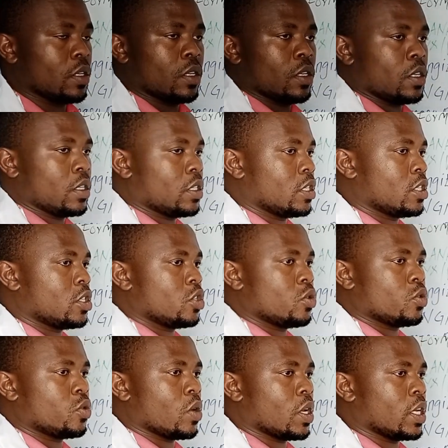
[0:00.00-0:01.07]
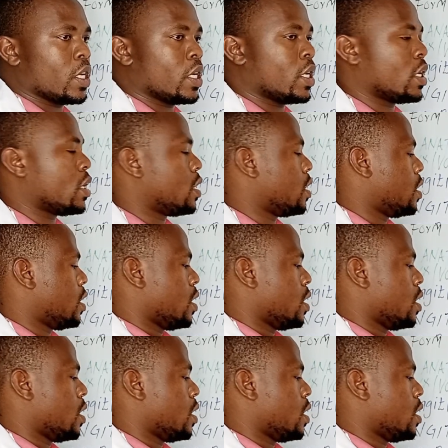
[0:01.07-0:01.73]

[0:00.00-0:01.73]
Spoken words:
It is usually